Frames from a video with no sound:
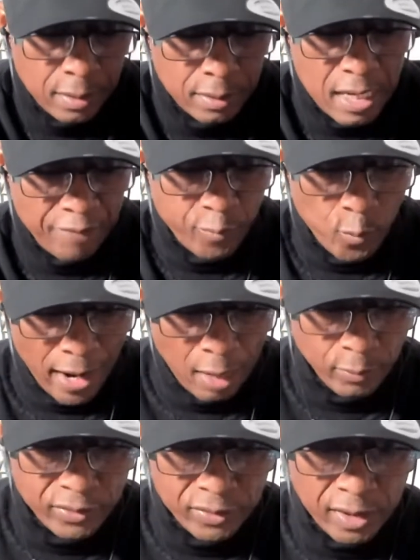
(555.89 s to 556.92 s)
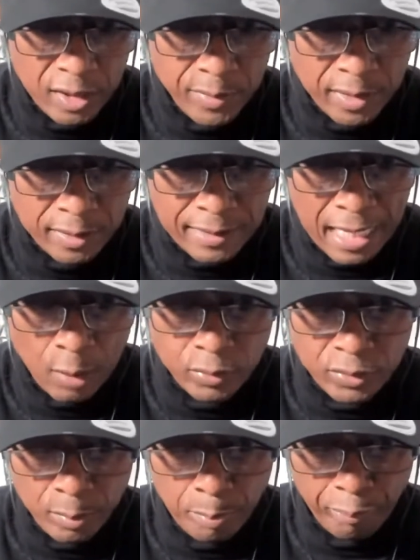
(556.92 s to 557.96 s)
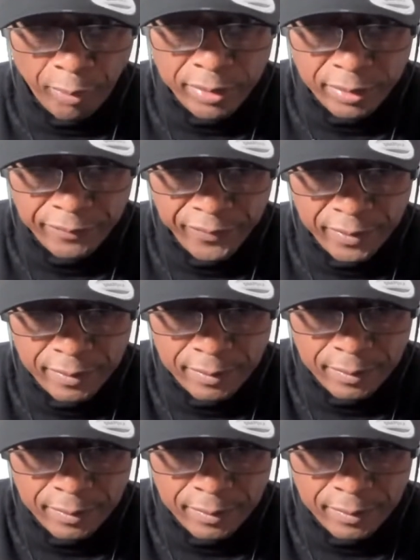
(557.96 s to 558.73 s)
Not from where I was sitting, because I was the brunt of it.